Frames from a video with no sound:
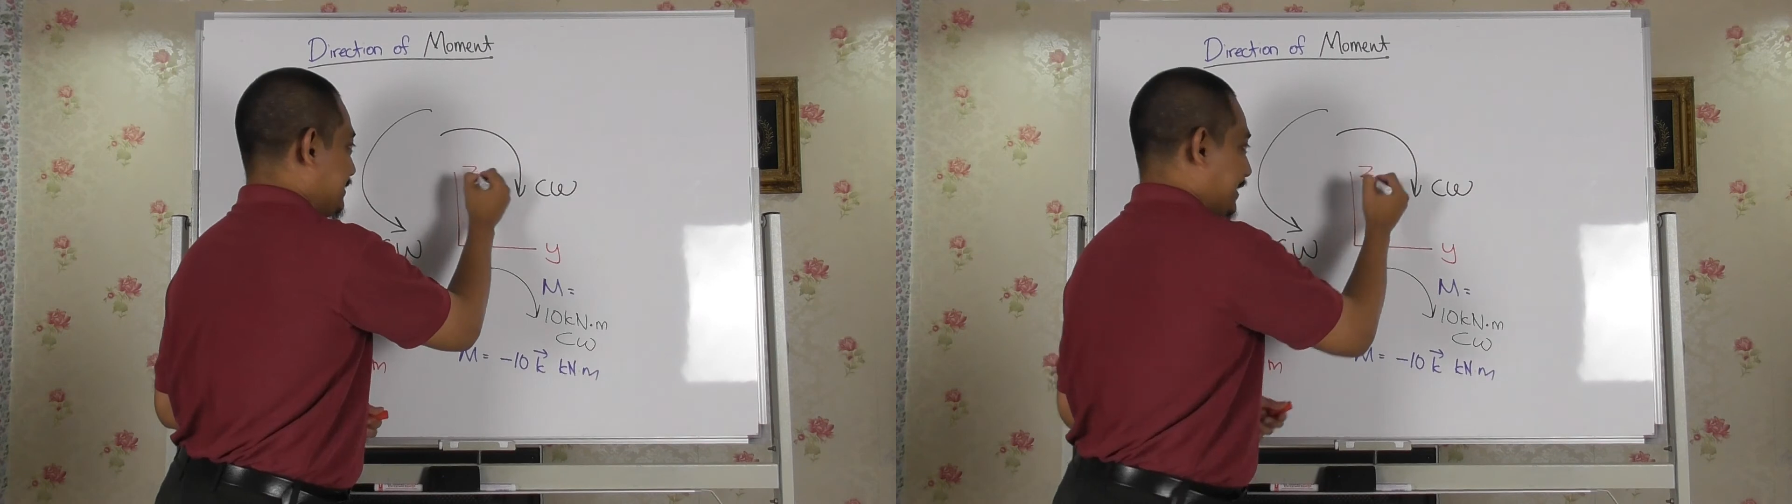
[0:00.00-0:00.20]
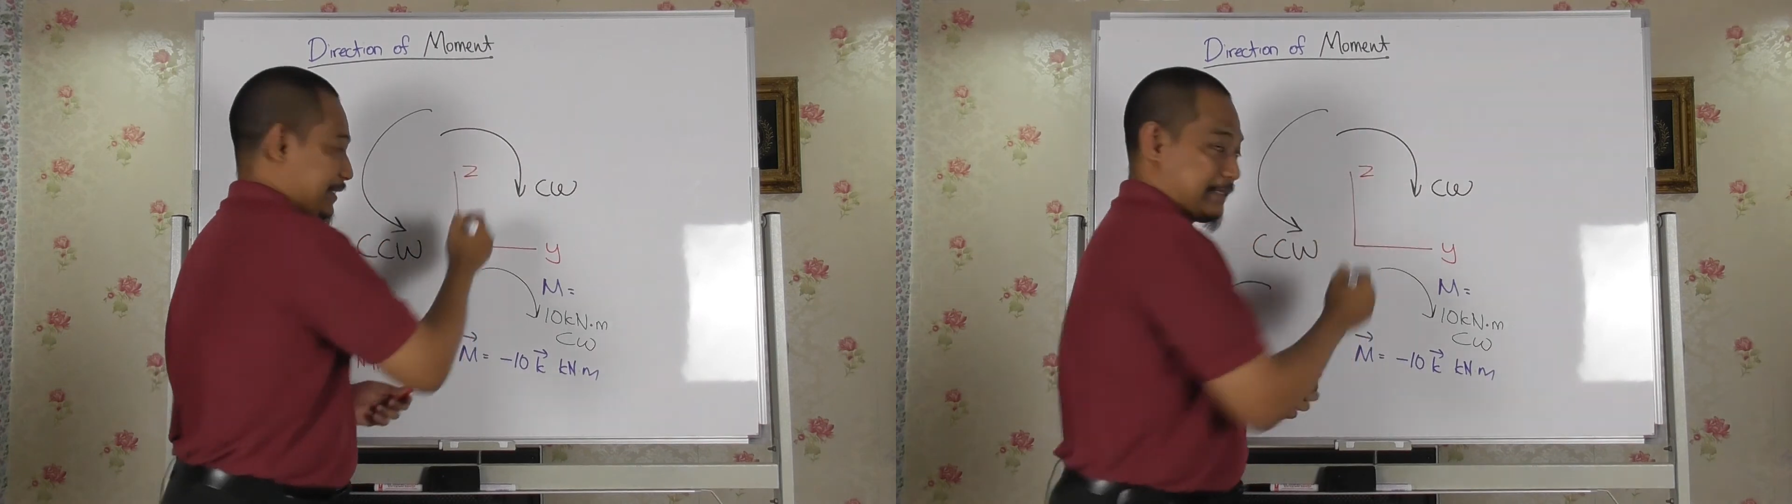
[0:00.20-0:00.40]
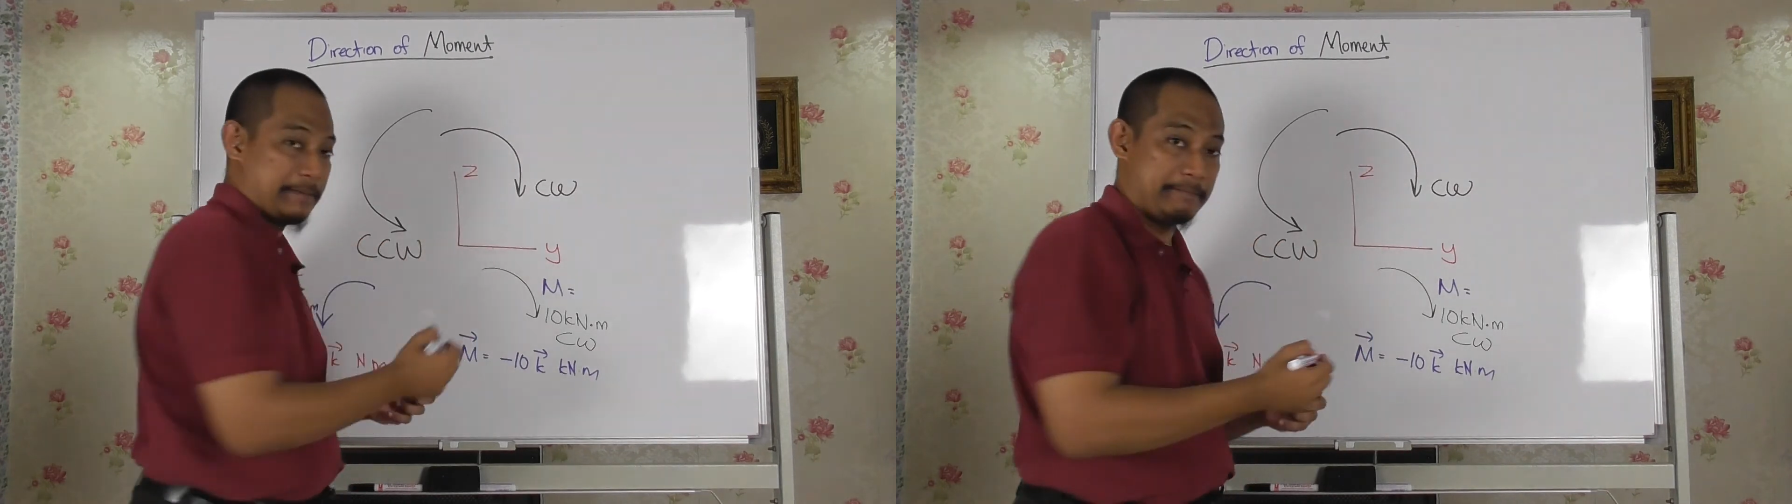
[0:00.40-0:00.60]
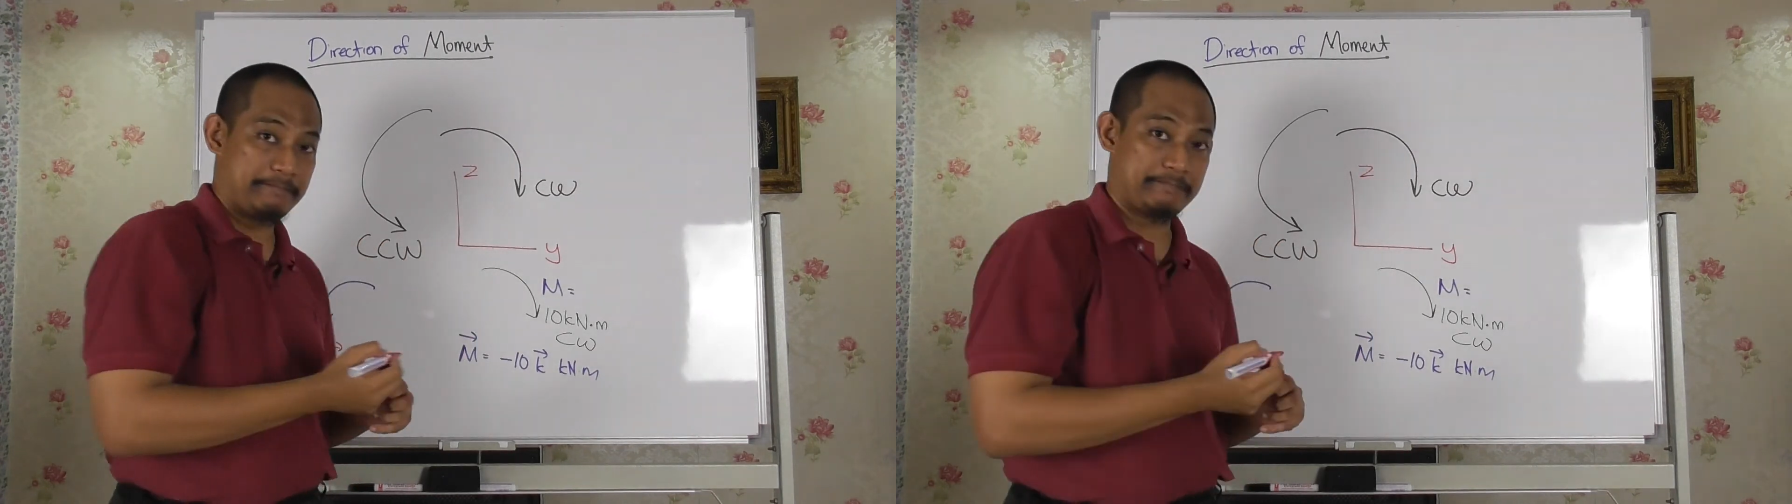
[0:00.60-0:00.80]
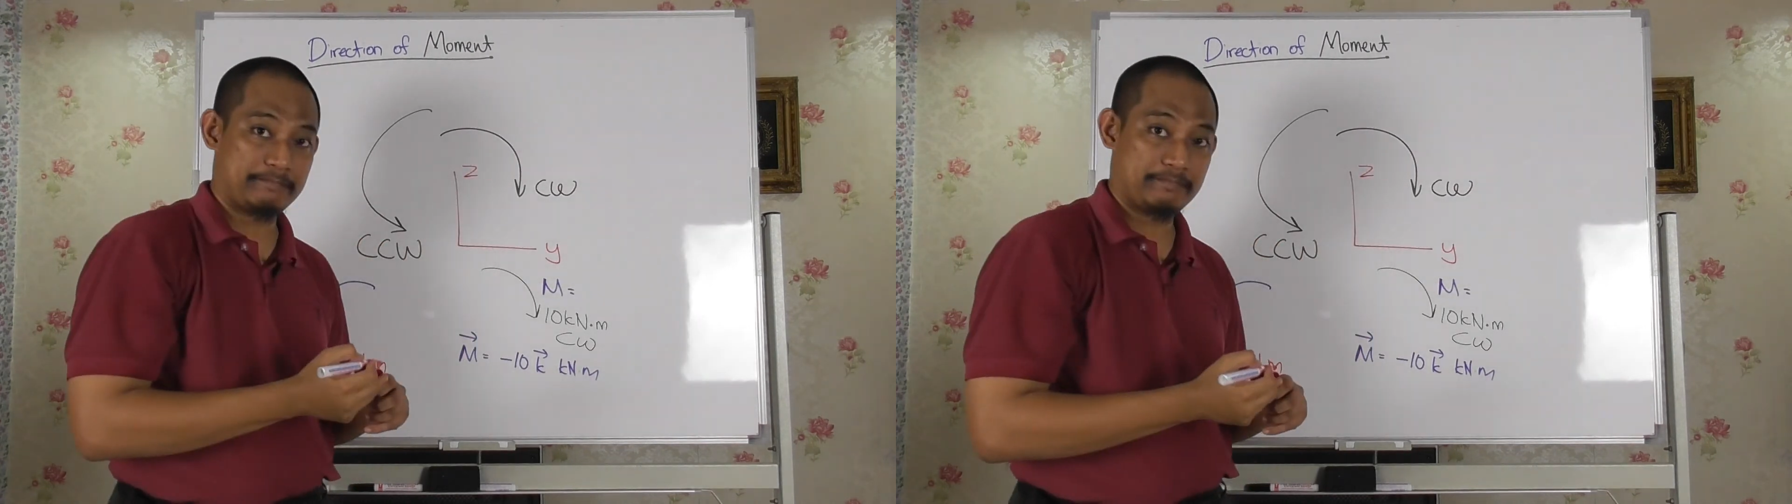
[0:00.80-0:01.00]
Z.
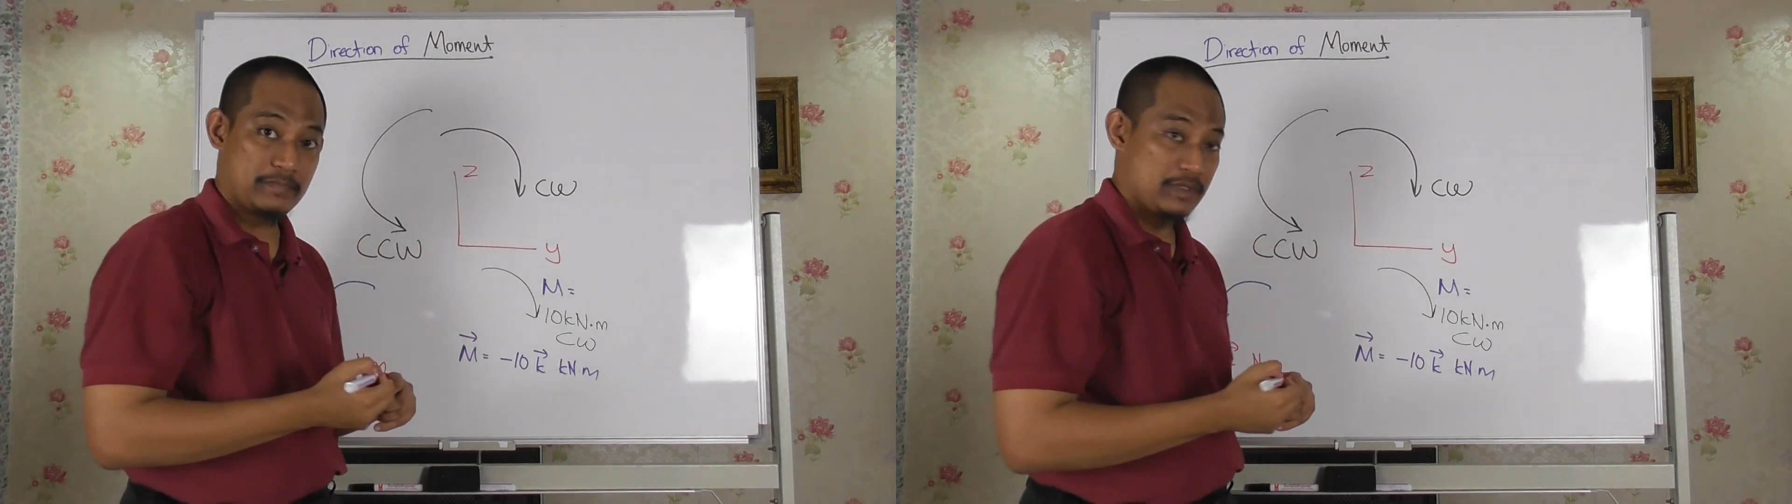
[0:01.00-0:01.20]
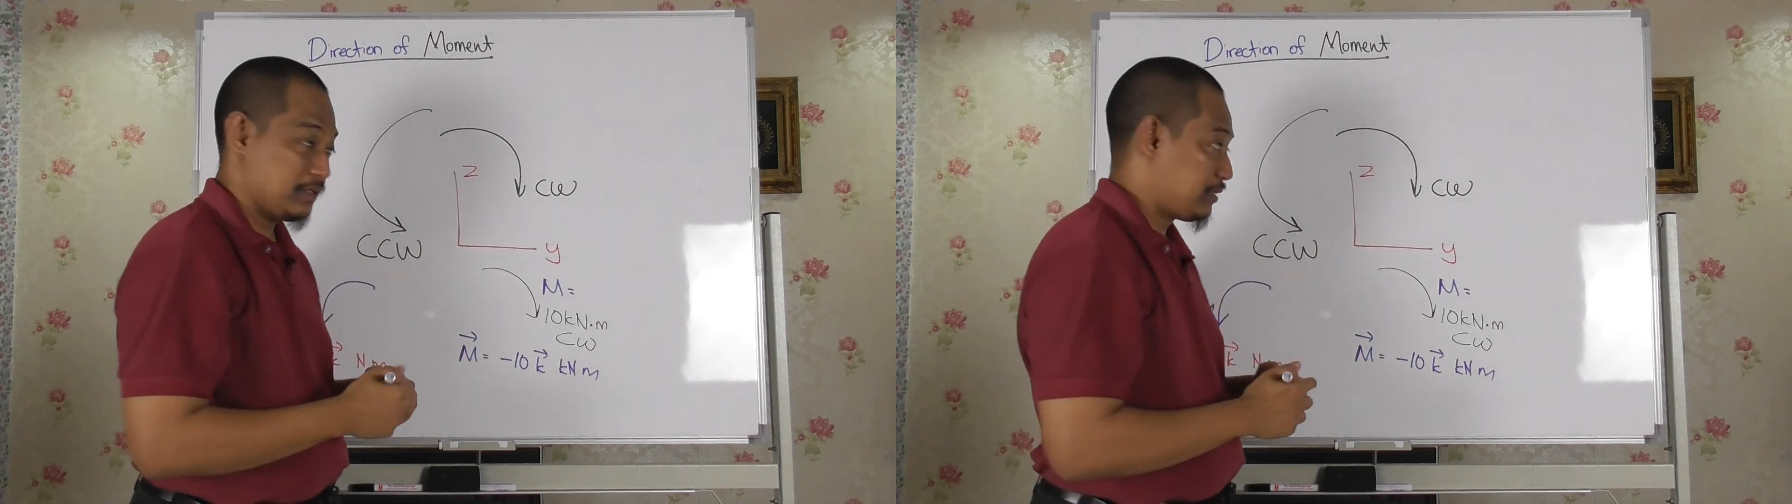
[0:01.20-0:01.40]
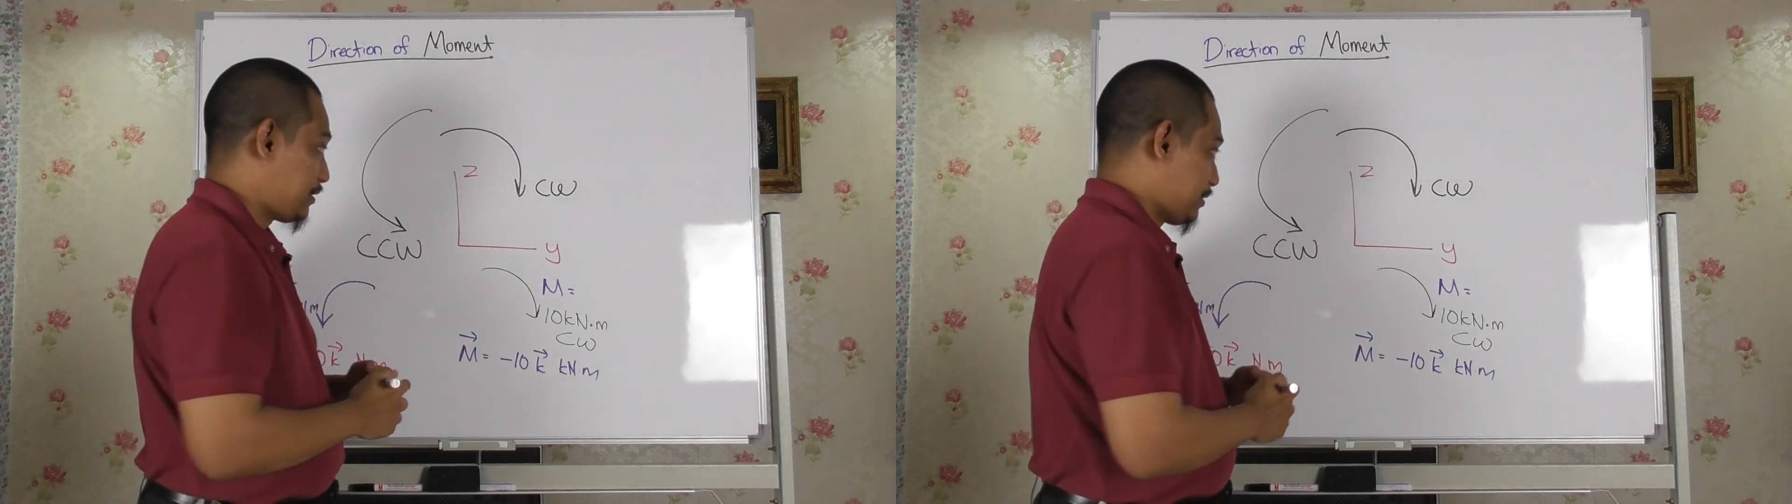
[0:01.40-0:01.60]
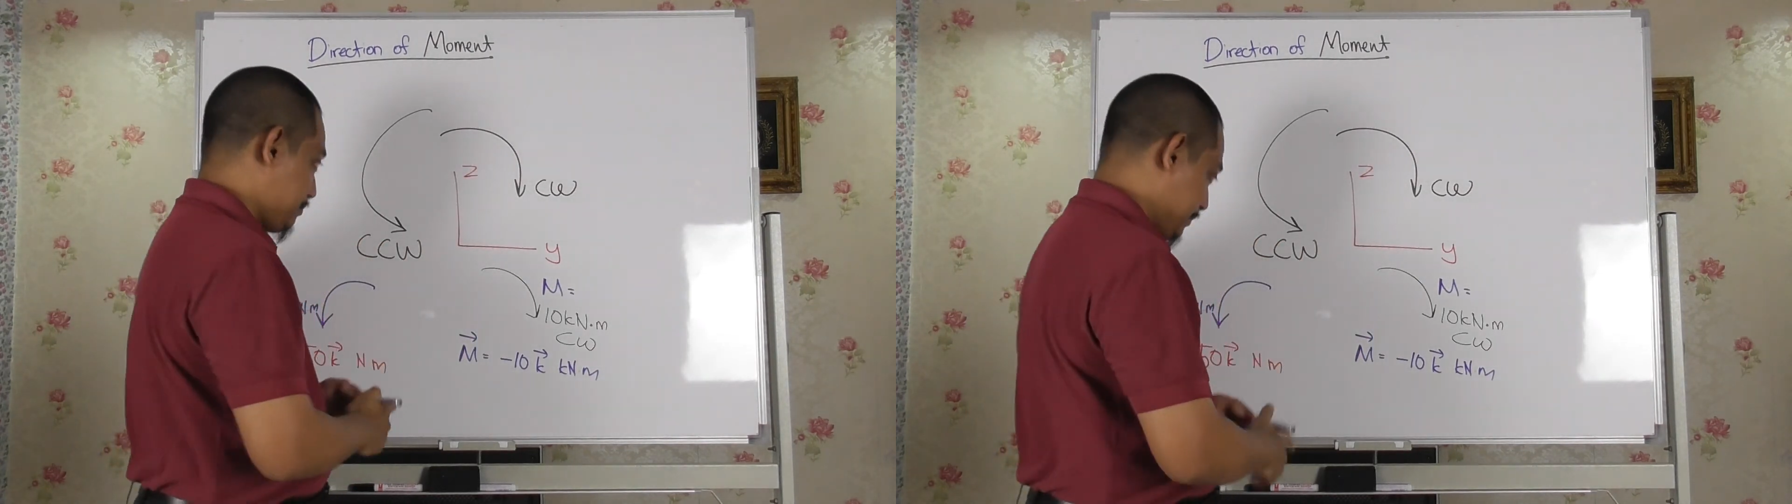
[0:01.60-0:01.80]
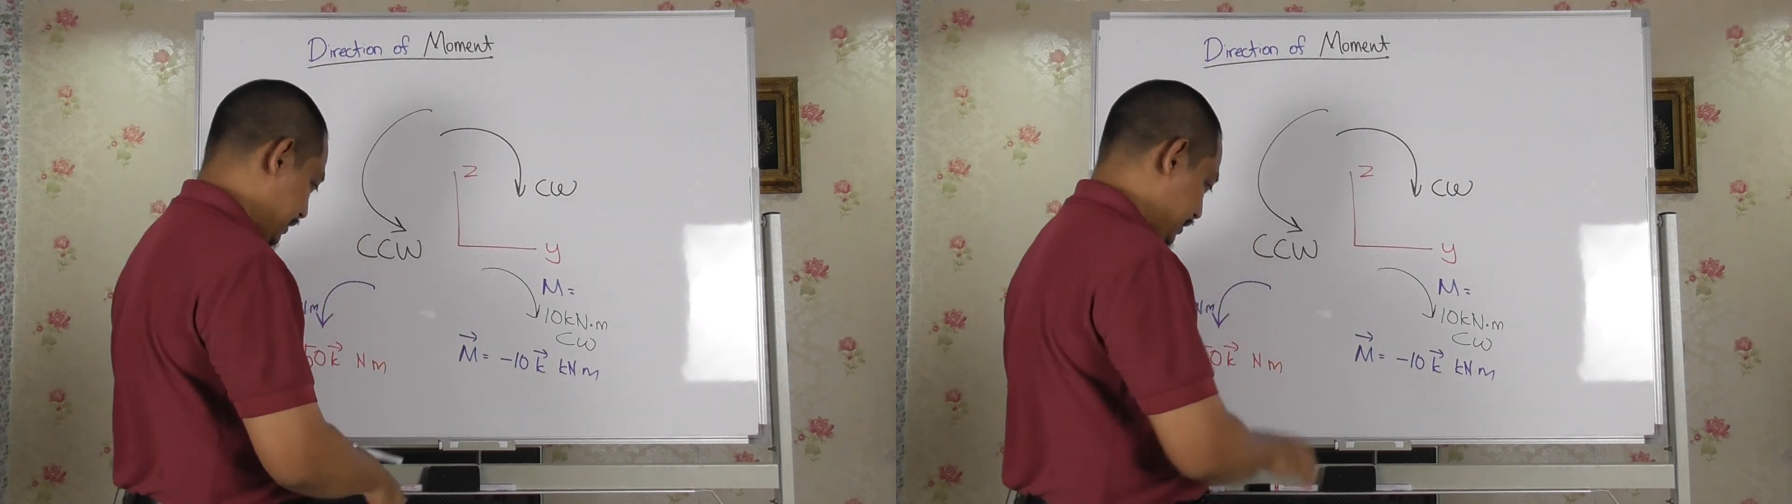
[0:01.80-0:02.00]

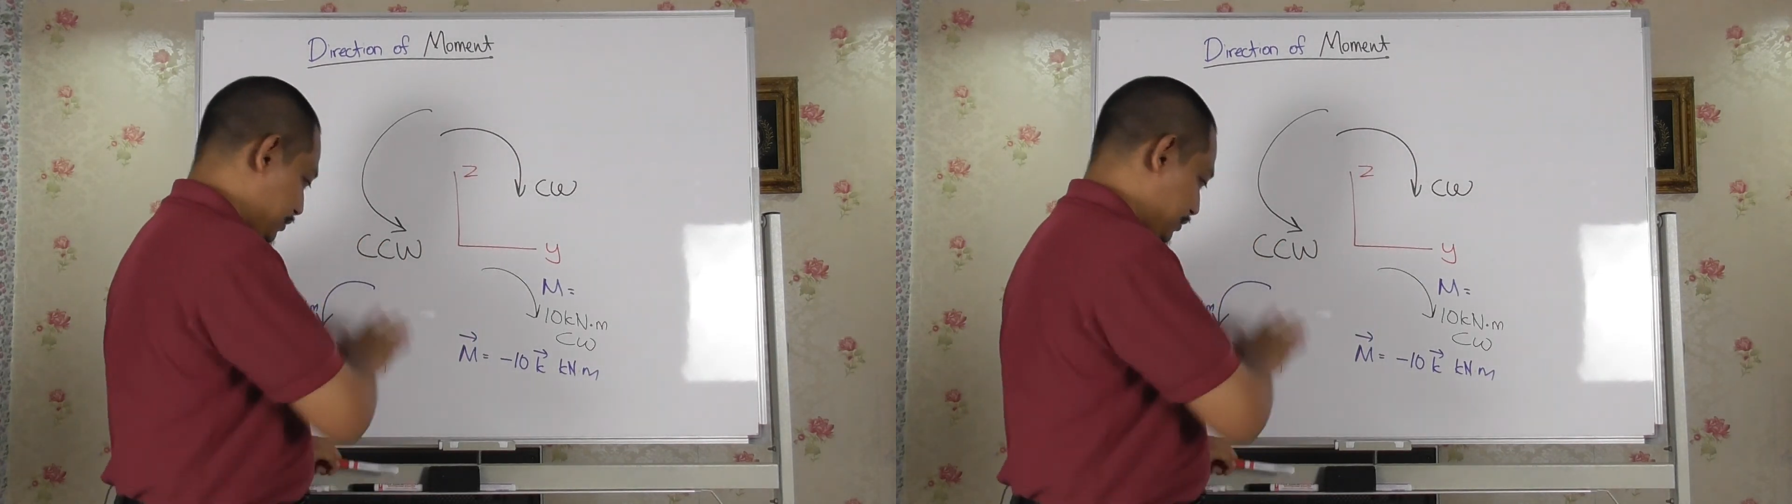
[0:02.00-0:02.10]
Meaning